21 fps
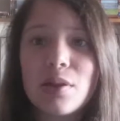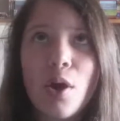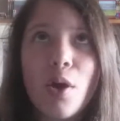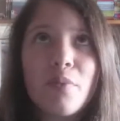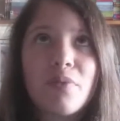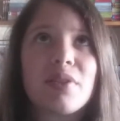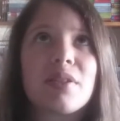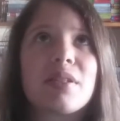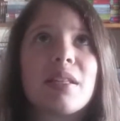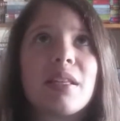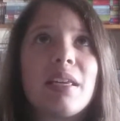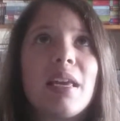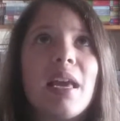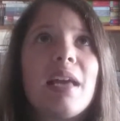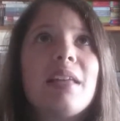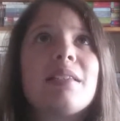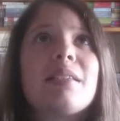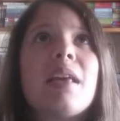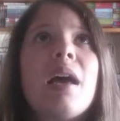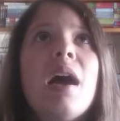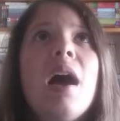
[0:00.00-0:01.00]
obviously,
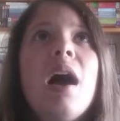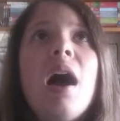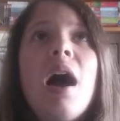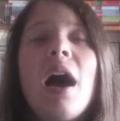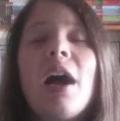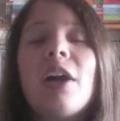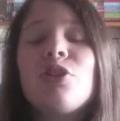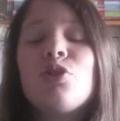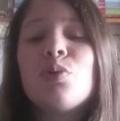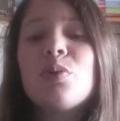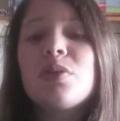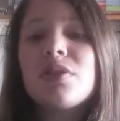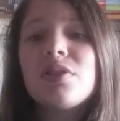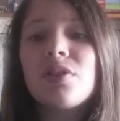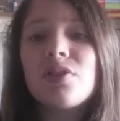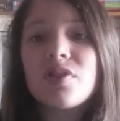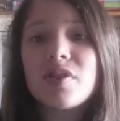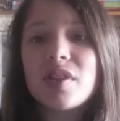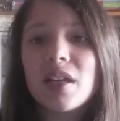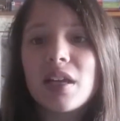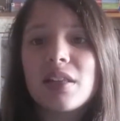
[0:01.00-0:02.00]
and I do
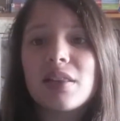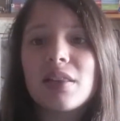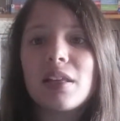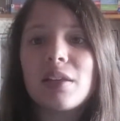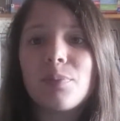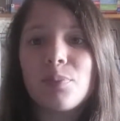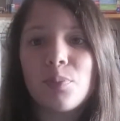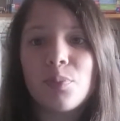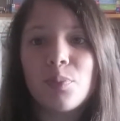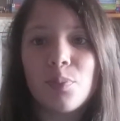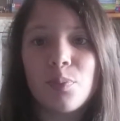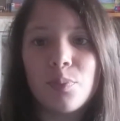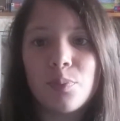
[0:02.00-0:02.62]
understand that